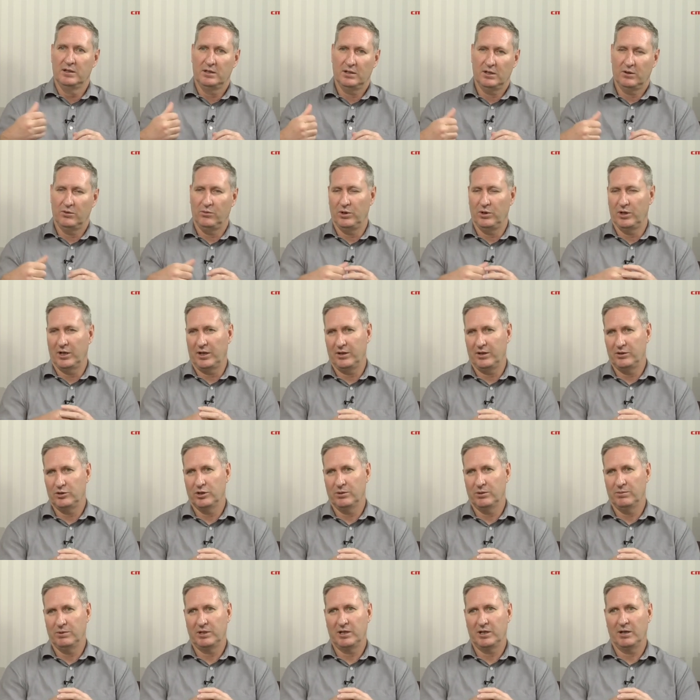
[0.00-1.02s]
We know the
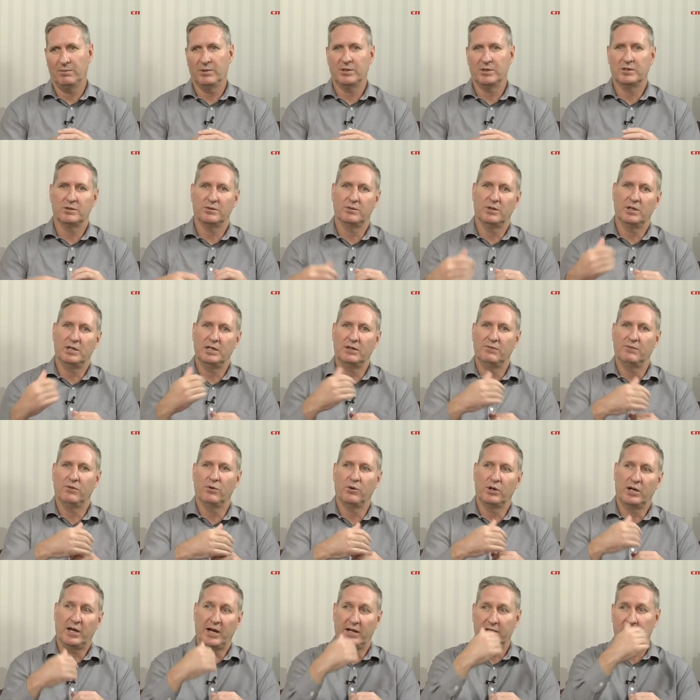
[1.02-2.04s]
German government's already,
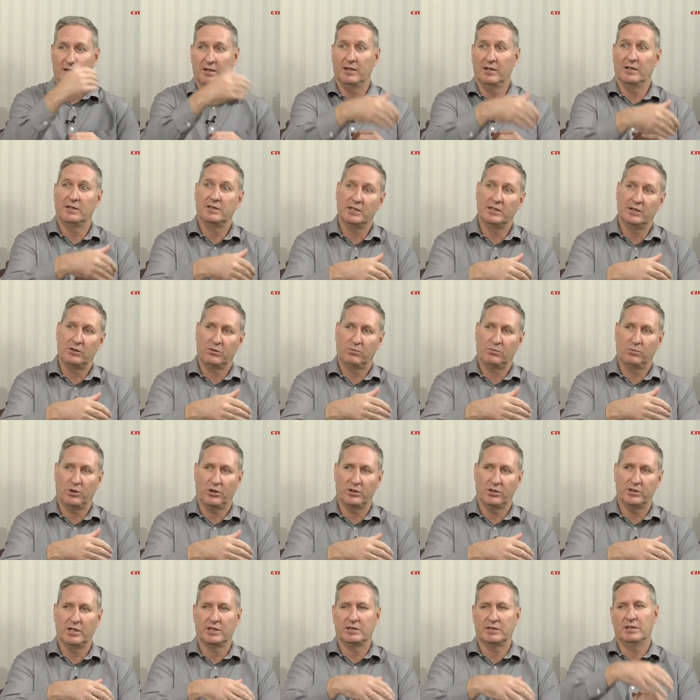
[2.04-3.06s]
for catalytic
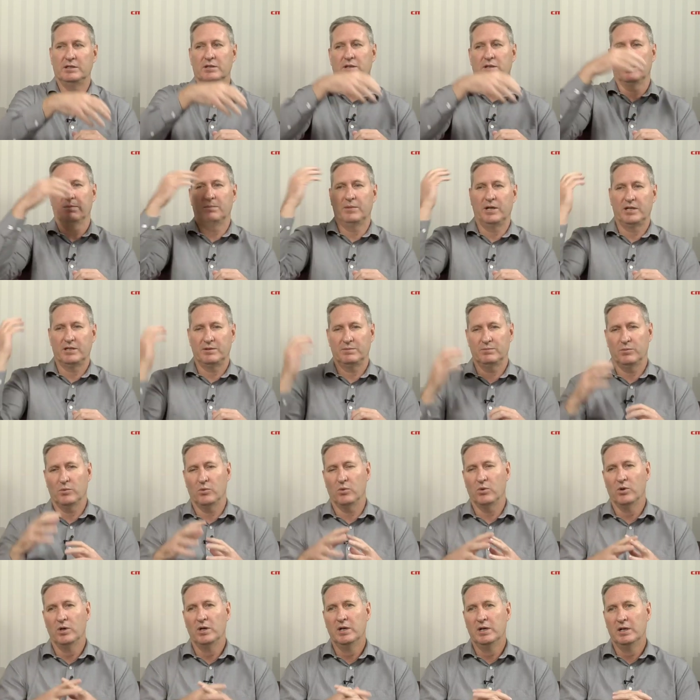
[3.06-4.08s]
projects, these are the much
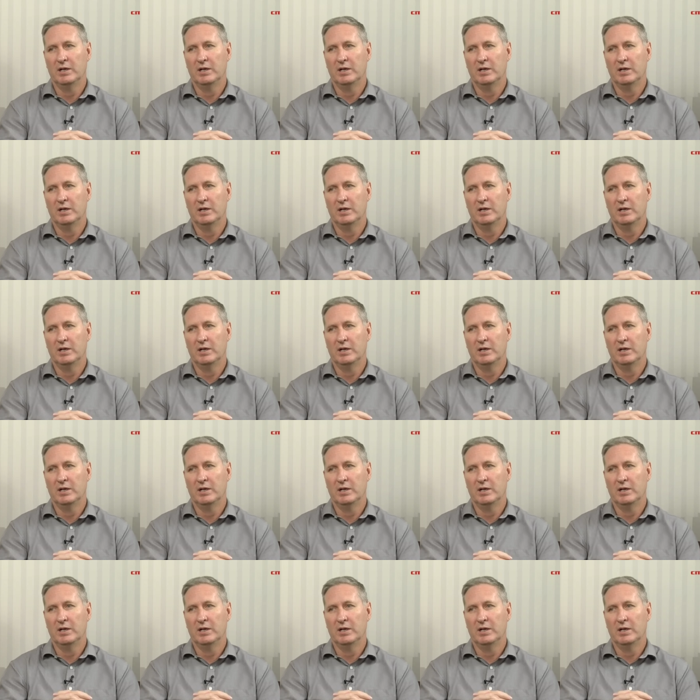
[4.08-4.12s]
more